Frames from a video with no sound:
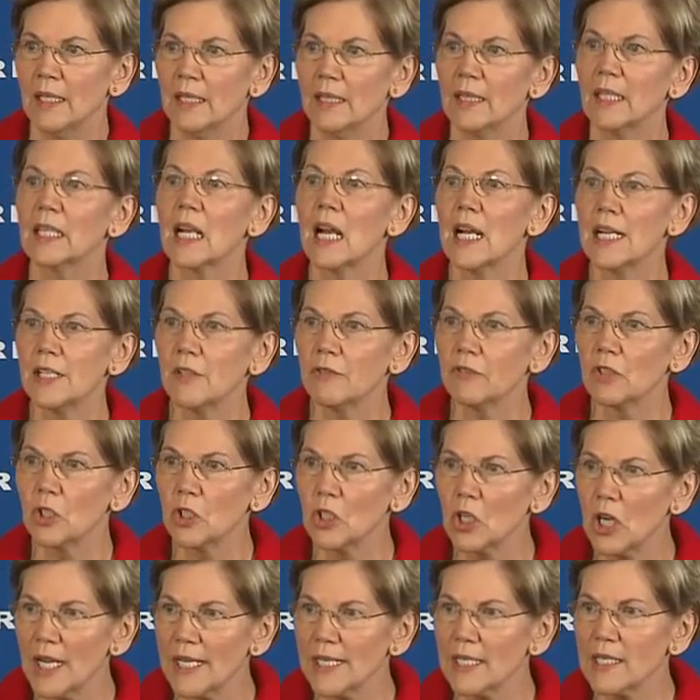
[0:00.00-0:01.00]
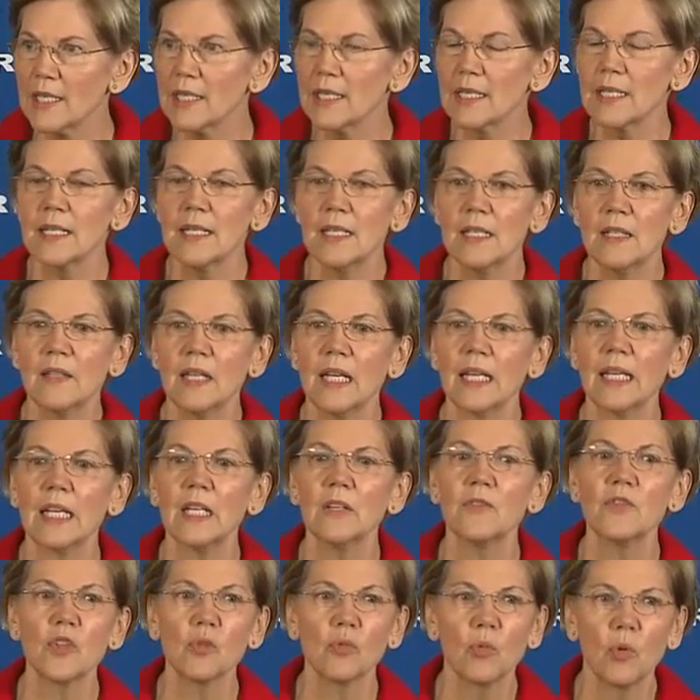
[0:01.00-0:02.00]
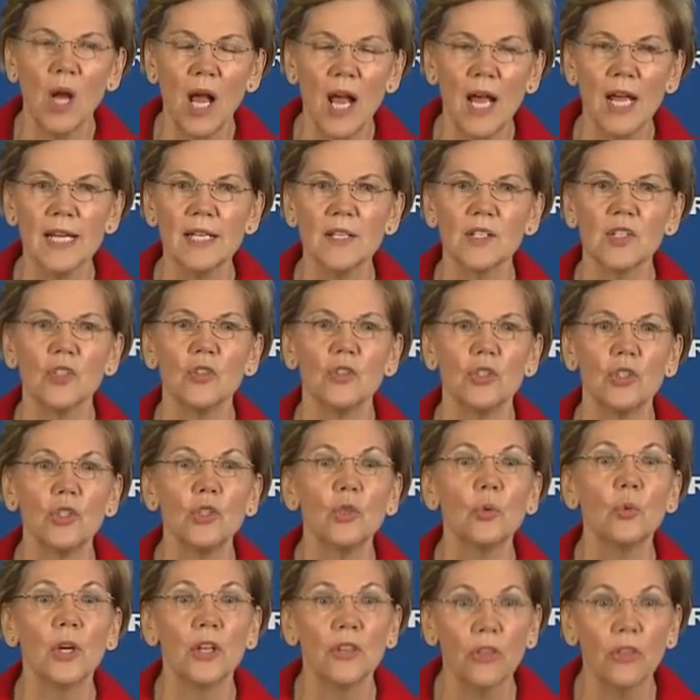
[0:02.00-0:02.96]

the kind of crisis that gives rise to